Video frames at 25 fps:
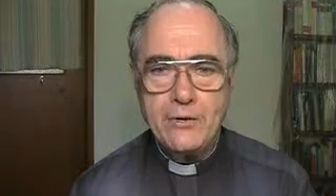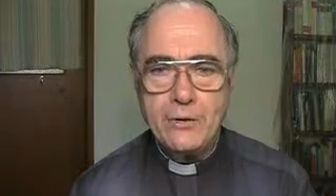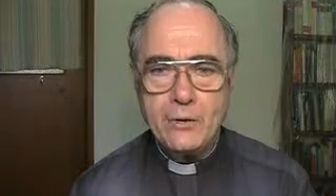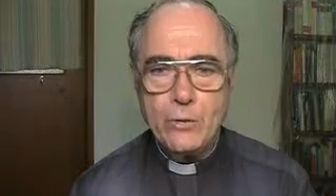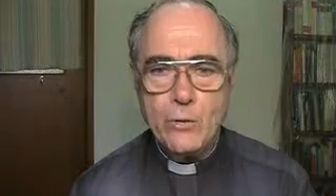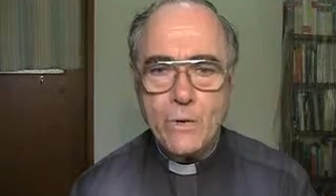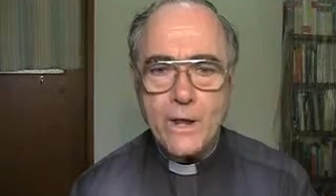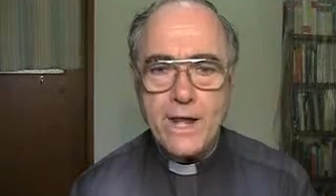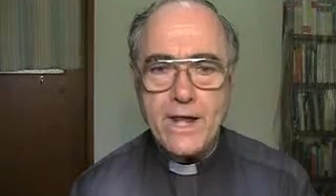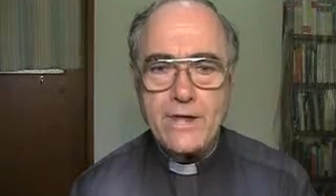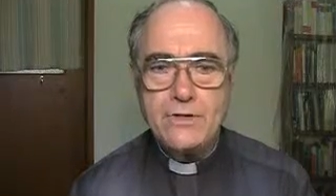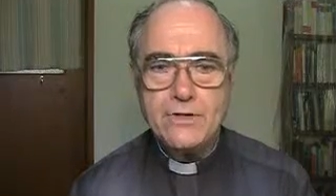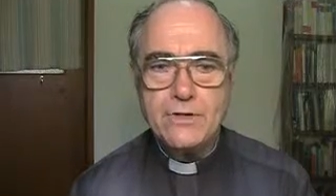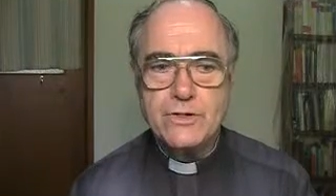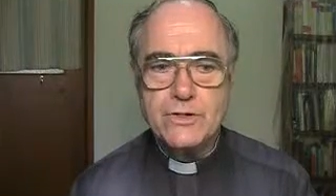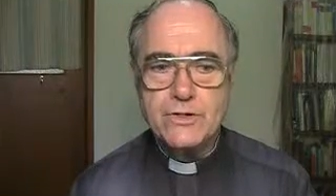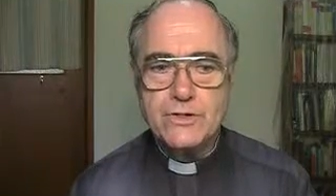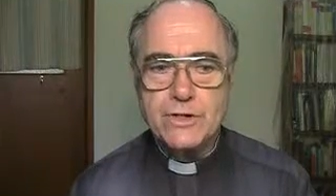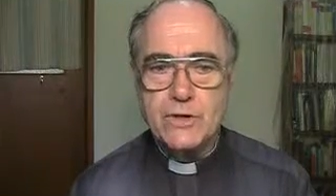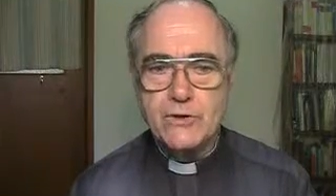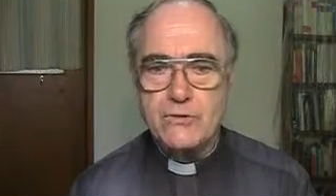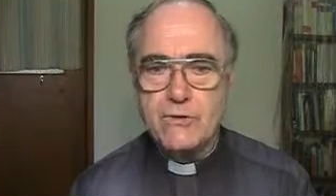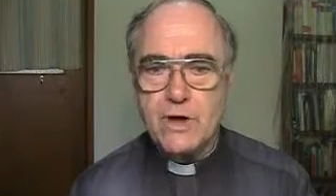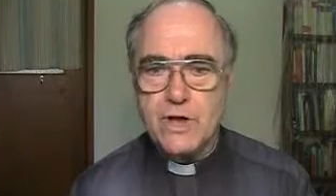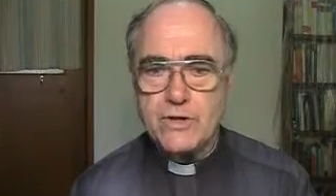the
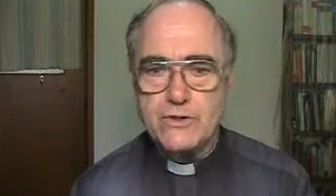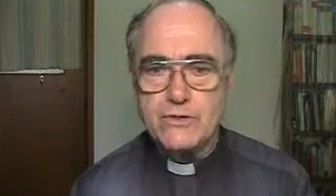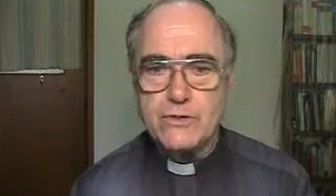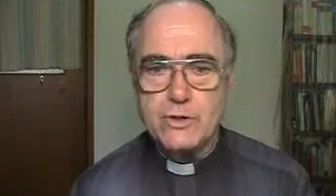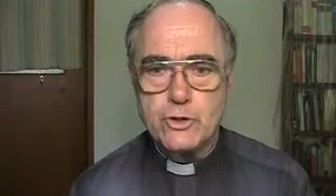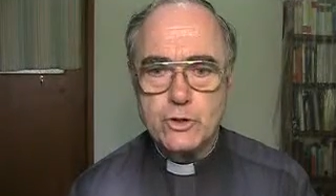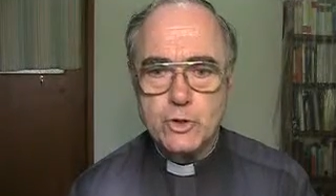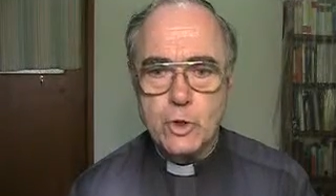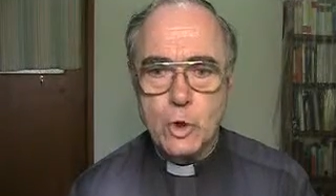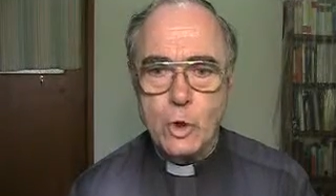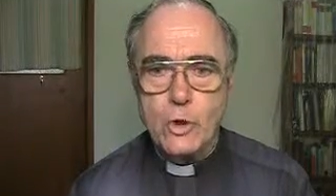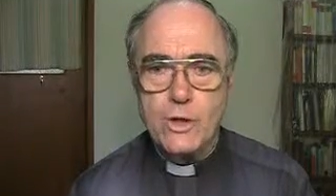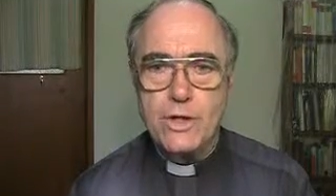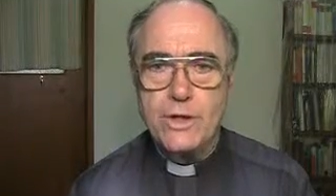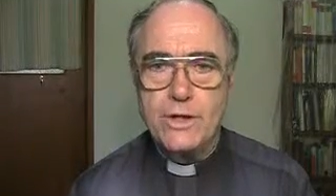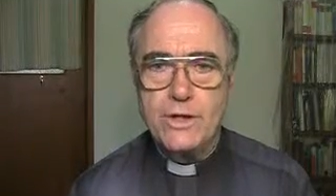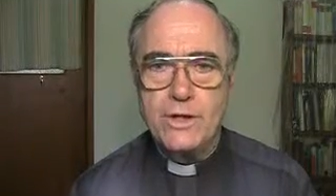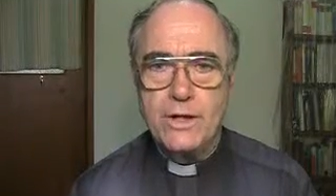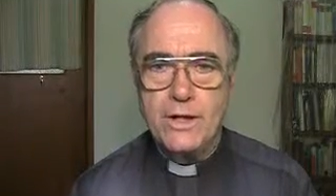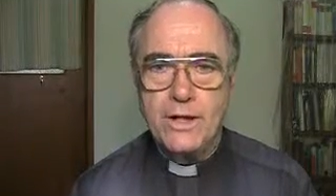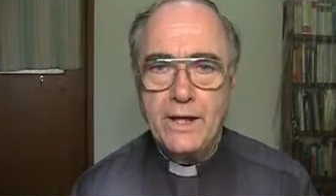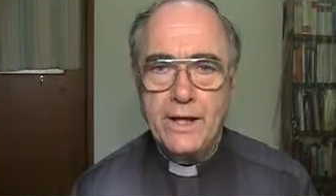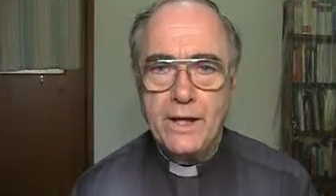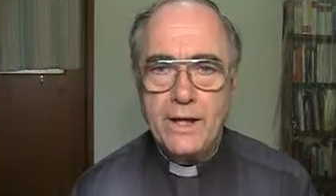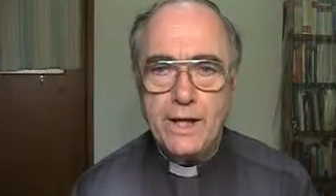regions across the
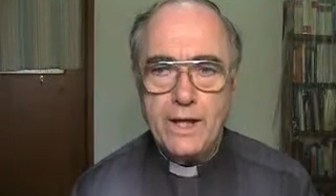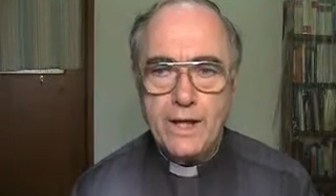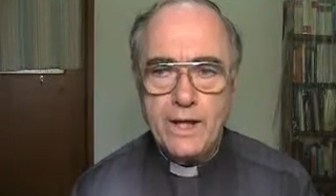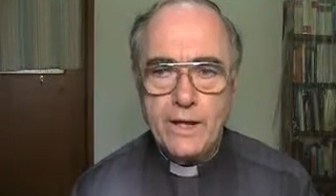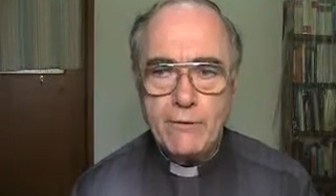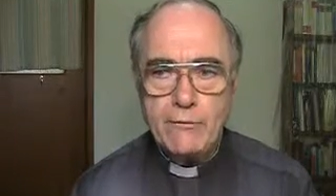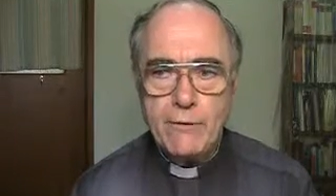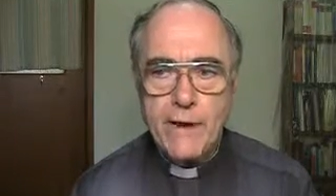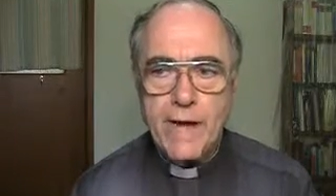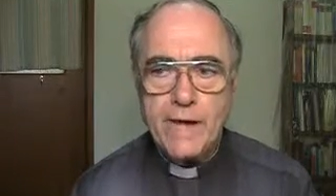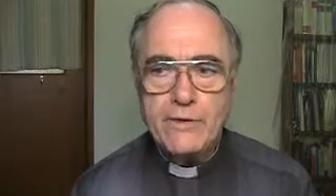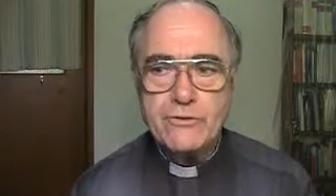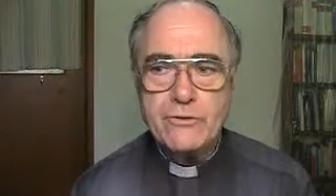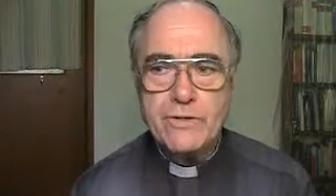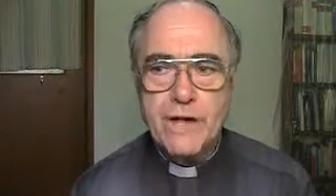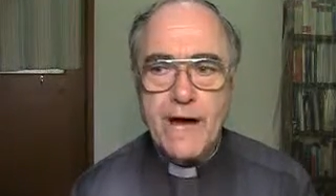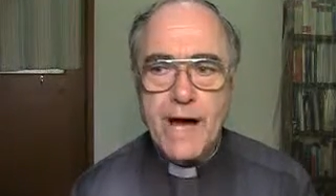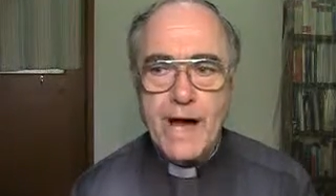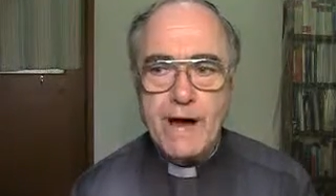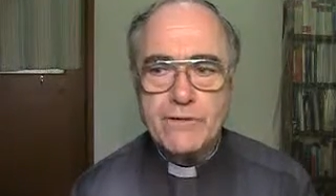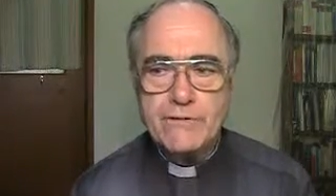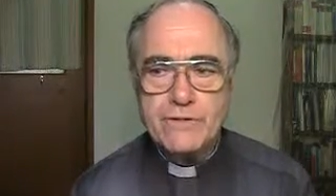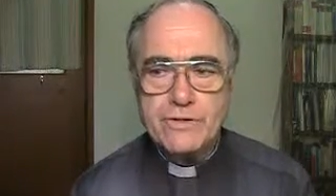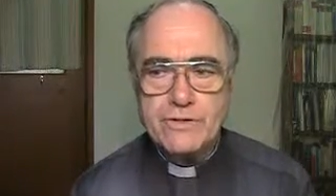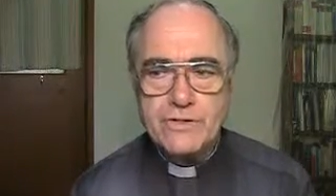Jordan, and around
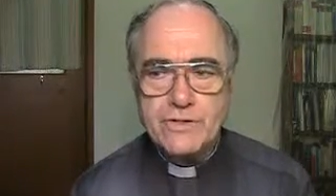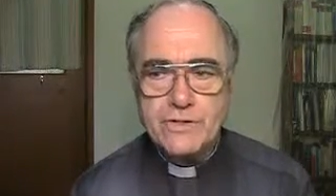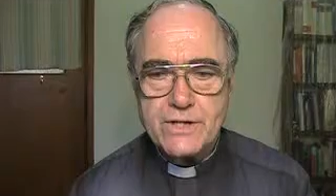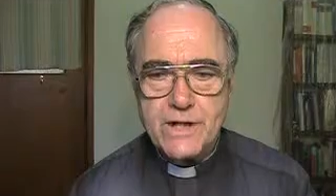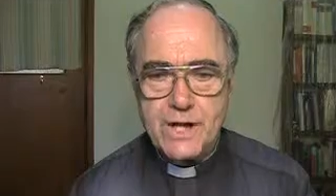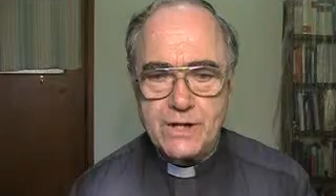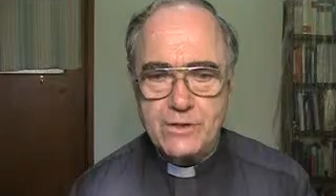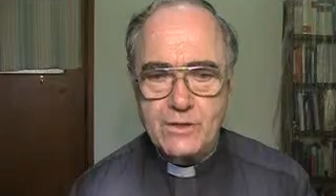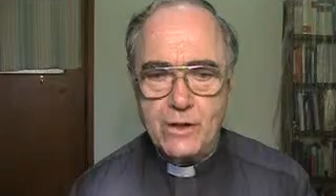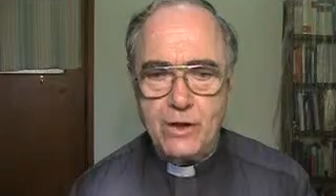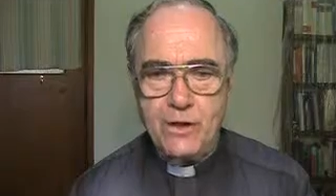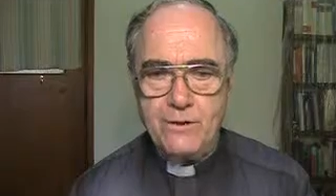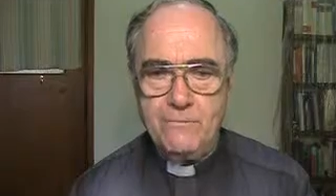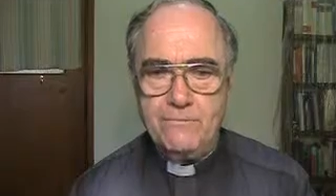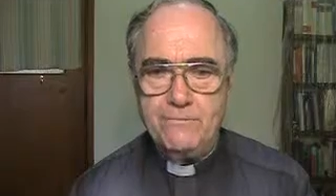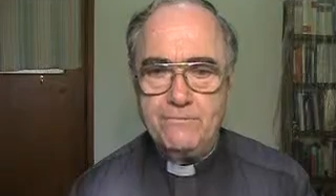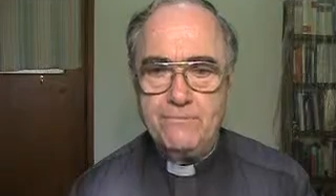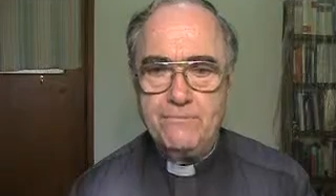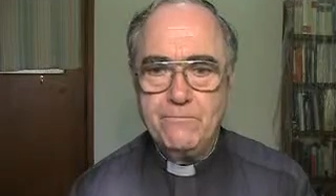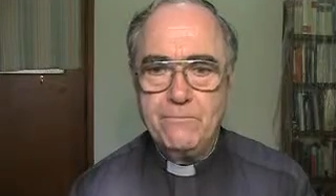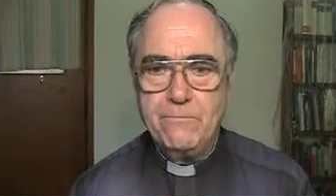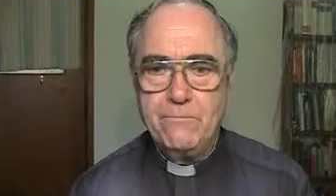Tyre and Sidon.